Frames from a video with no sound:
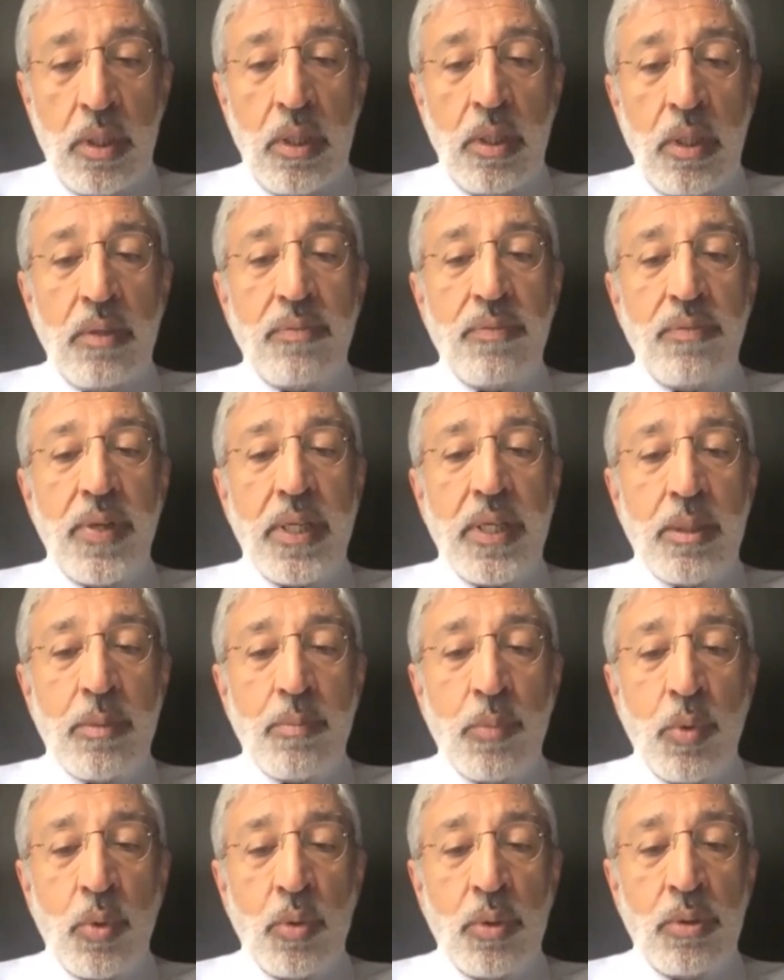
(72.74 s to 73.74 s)

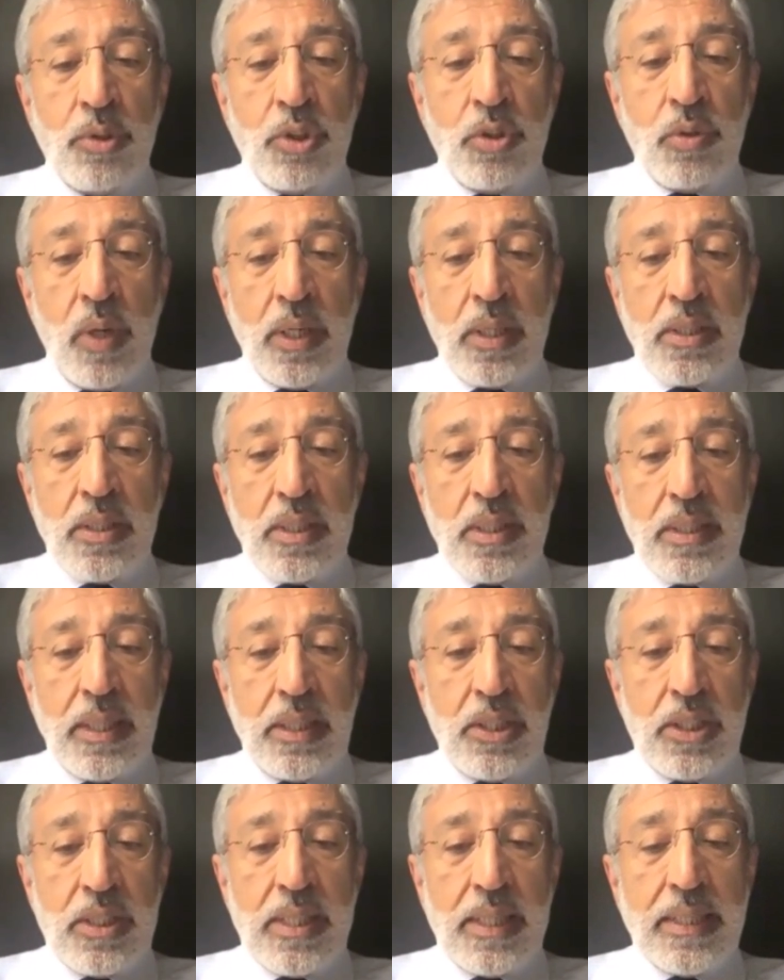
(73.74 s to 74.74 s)
Furthermore, drugs
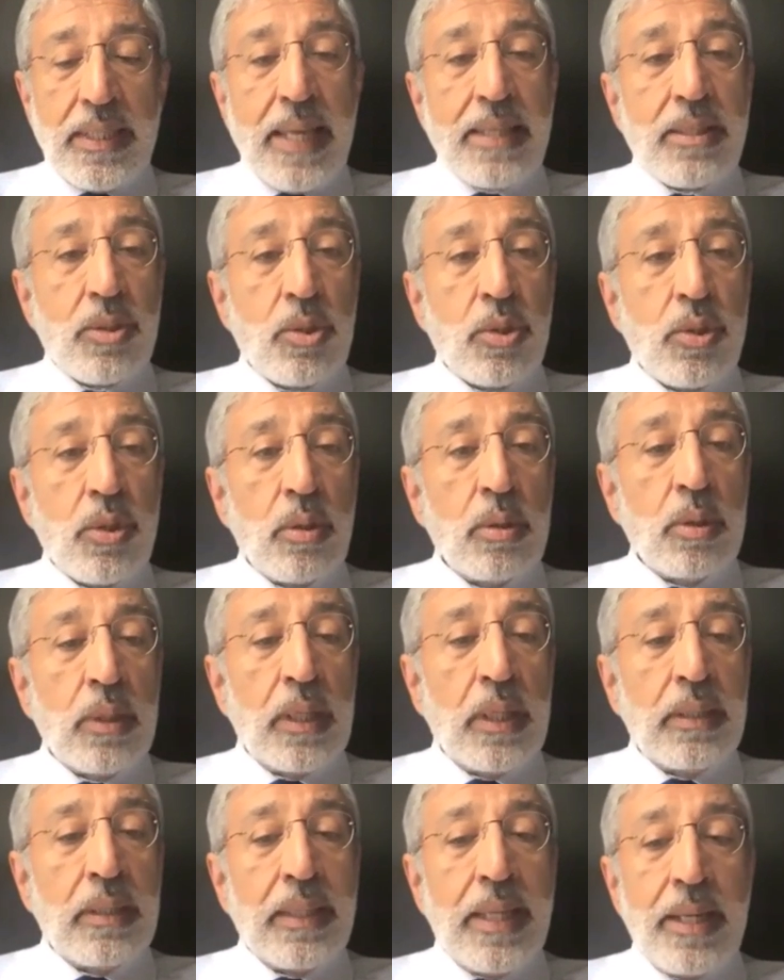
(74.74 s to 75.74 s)
such as anastrozole
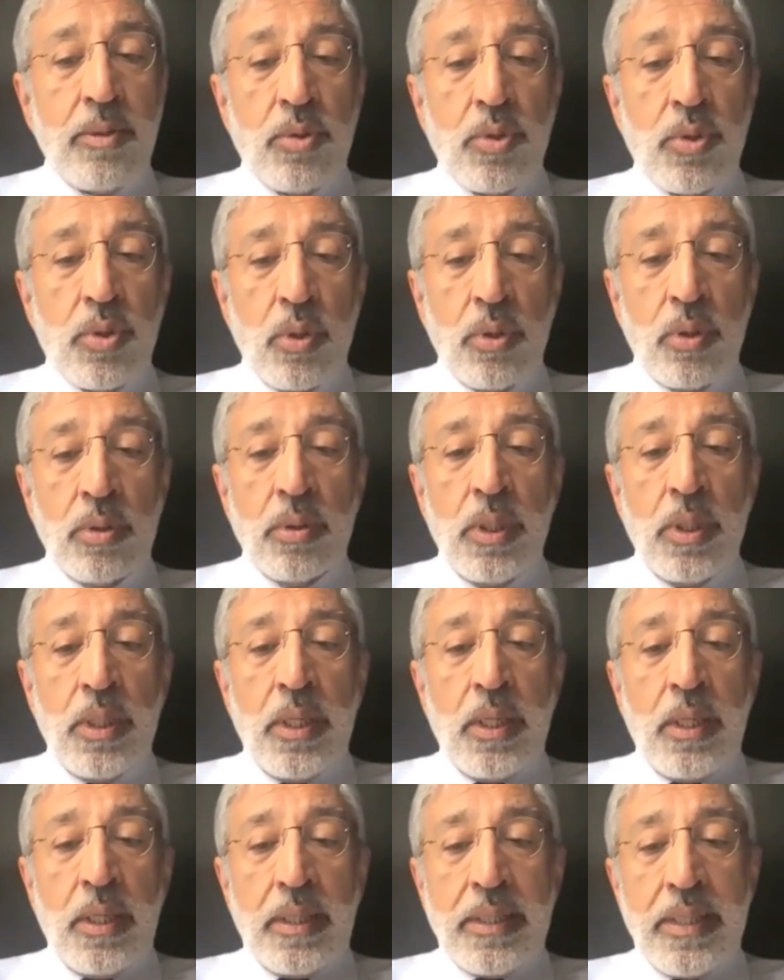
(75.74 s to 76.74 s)
and letrozole,
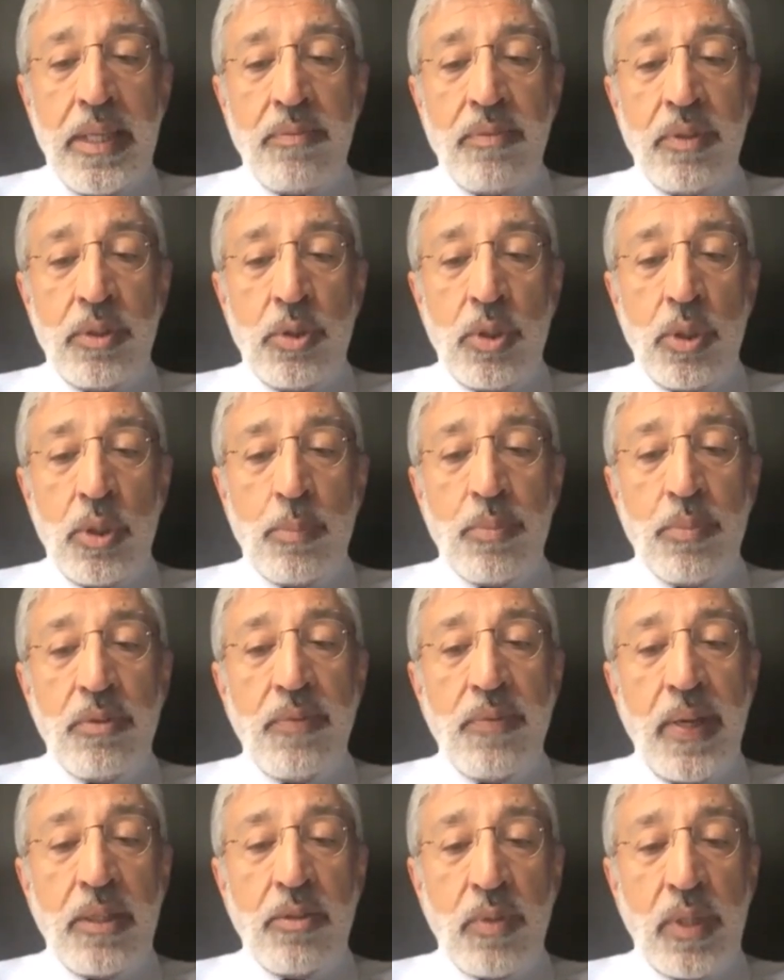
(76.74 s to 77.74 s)
given to
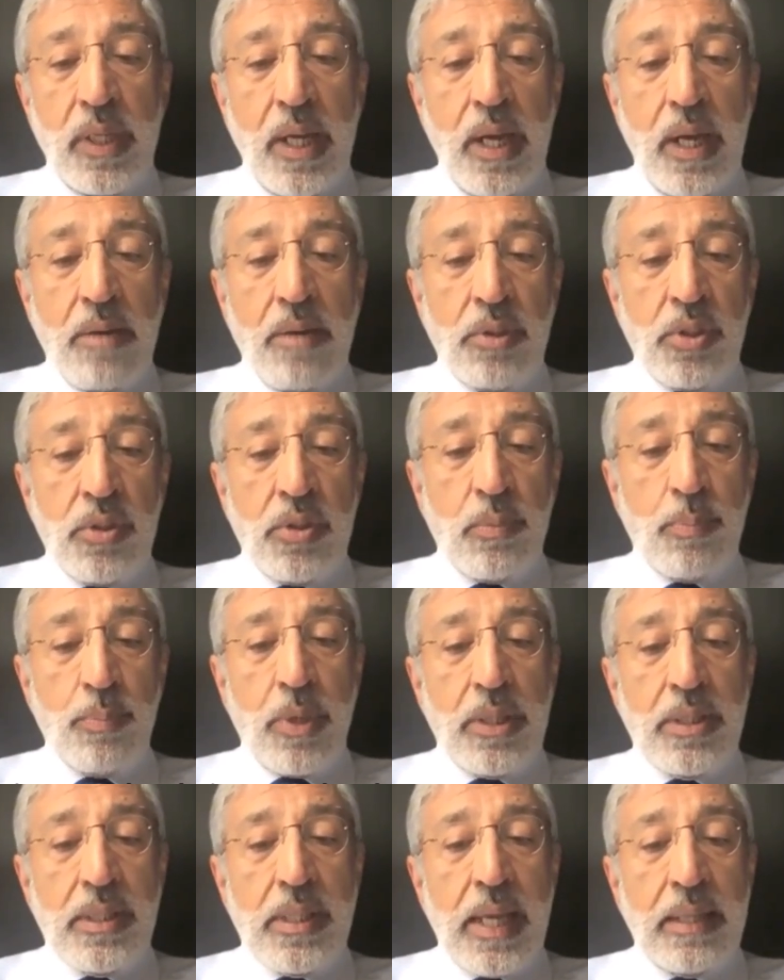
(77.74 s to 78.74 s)
prevent recurrence of
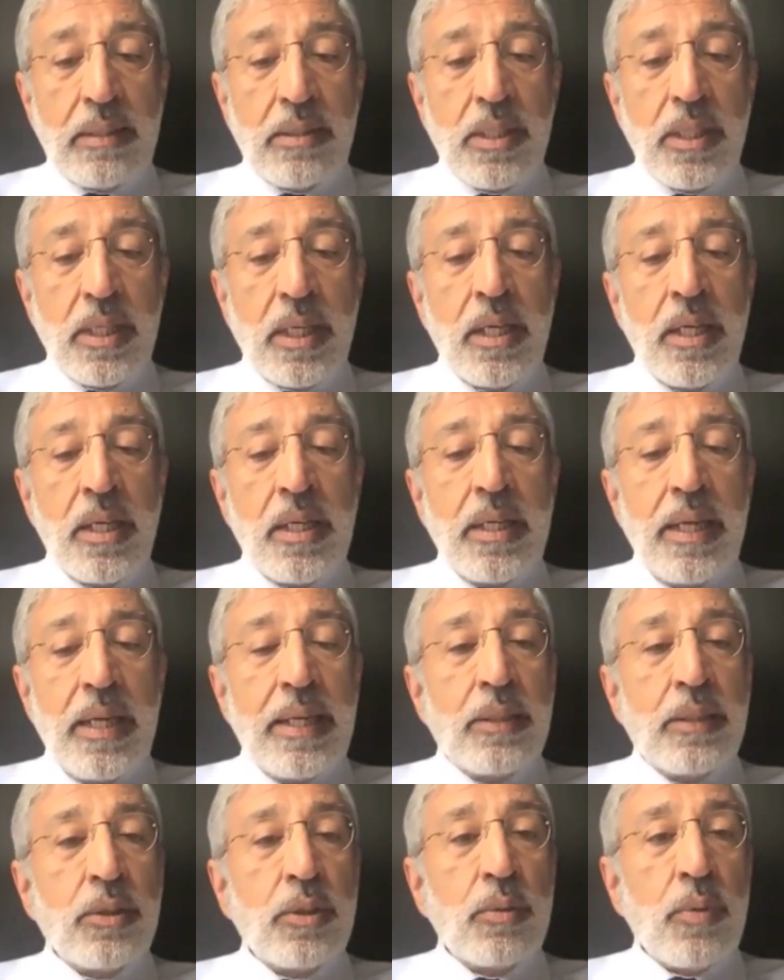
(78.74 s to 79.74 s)
breast cancer,
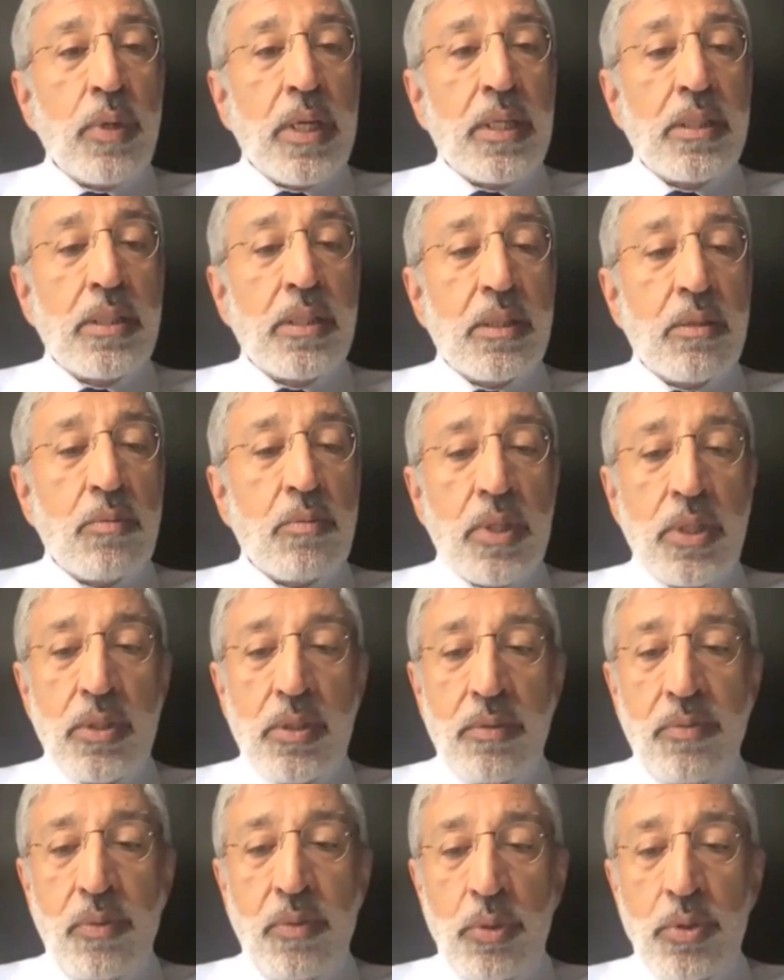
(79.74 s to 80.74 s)
increase the risk
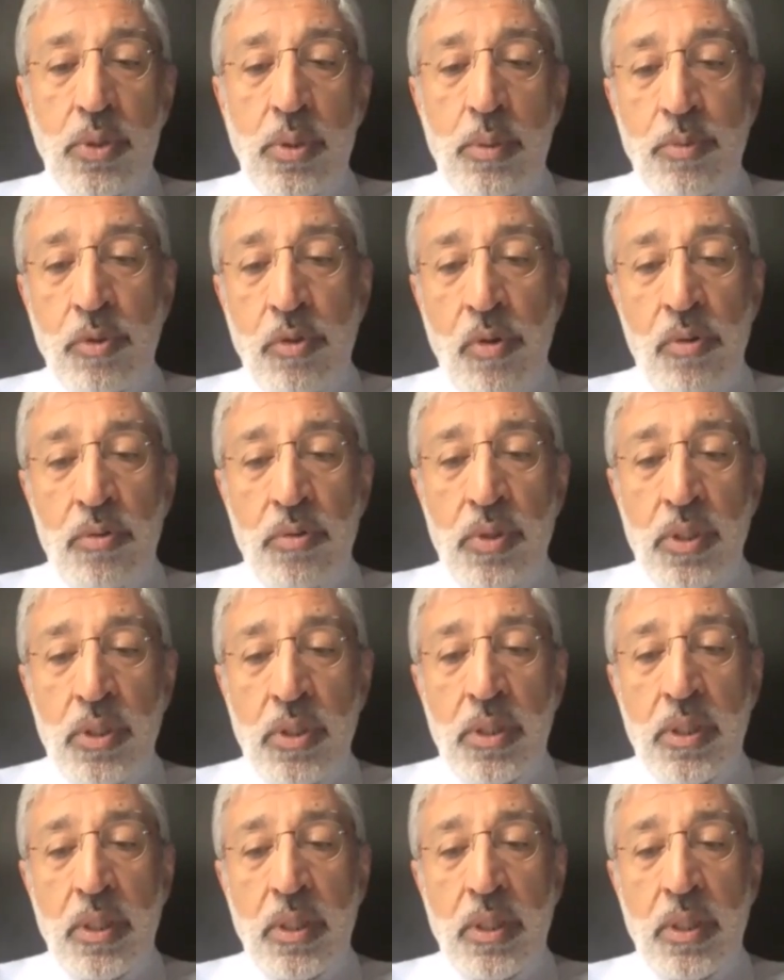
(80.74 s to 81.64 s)
of osteoporosis.